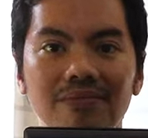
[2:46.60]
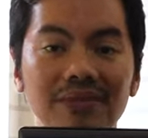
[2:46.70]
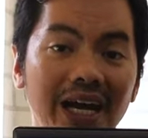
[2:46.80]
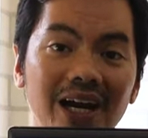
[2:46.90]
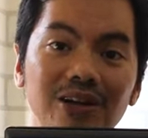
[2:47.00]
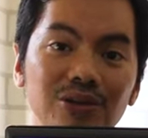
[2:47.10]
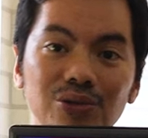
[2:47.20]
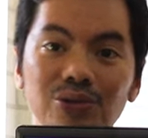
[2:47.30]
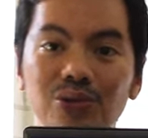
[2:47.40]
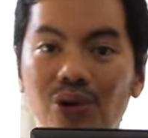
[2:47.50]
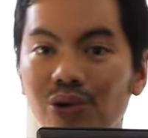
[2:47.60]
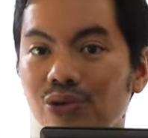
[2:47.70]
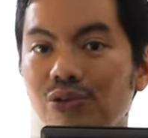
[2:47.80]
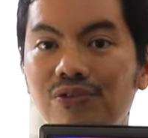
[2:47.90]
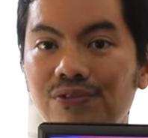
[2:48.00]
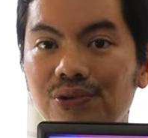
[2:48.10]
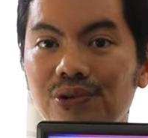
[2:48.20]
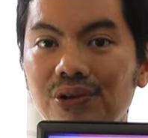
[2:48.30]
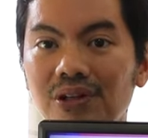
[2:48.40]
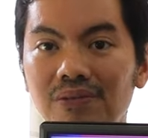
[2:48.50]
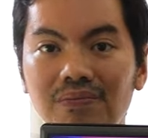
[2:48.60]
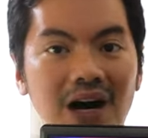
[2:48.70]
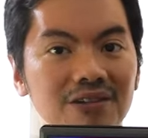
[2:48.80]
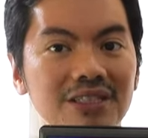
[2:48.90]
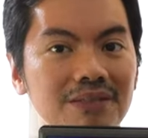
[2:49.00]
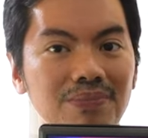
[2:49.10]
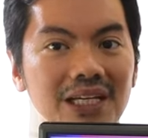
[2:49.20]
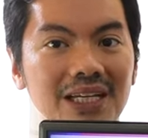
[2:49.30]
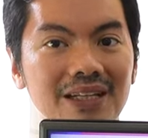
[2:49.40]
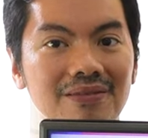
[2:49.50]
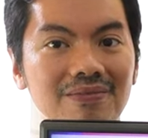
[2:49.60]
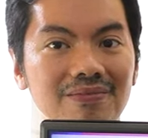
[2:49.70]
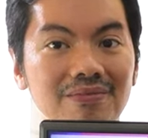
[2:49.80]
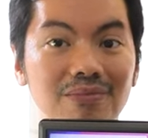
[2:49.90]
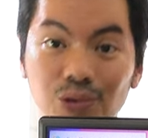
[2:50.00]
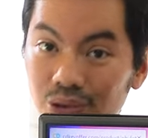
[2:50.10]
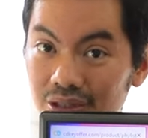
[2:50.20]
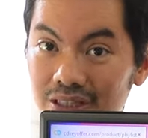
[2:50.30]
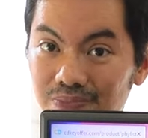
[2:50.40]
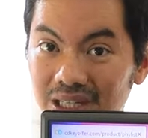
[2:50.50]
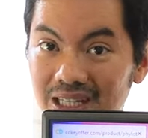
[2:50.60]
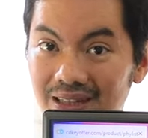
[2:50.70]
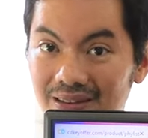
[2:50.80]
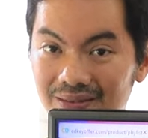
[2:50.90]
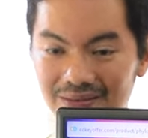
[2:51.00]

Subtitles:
Dare You, Autofull, Mouse Speed, Motor Speed,